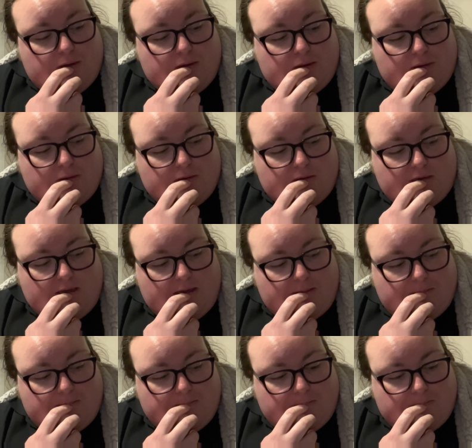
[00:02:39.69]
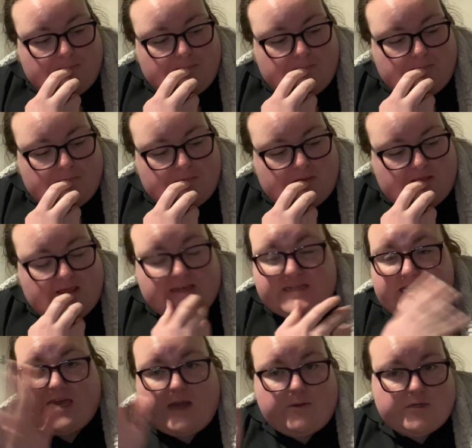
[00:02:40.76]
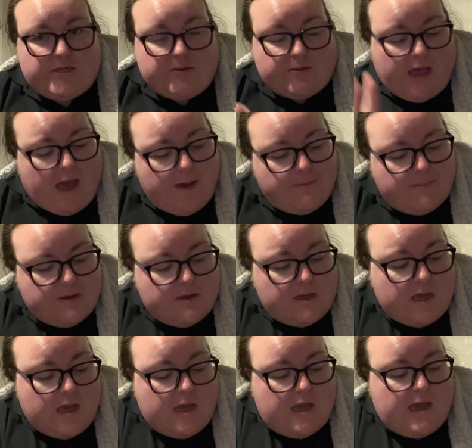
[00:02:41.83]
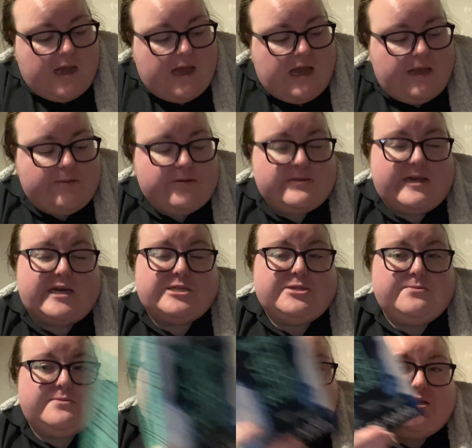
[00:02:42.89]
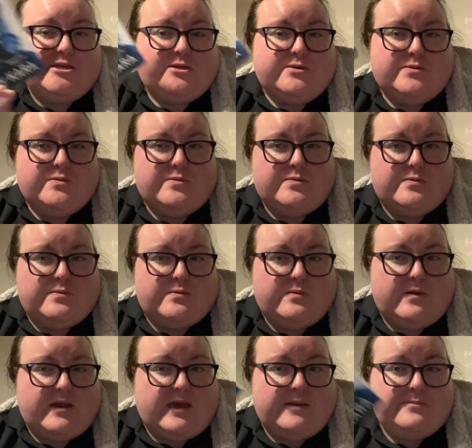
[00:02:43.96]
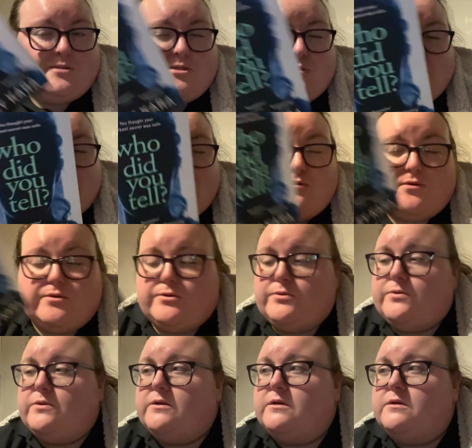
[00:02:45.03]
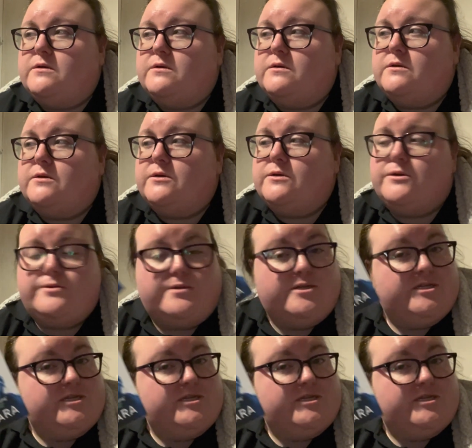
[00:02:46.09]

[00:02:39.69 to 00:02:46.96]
So yeah, let's see how I do on that. But I will next update you when I'm somewhere through Who Did You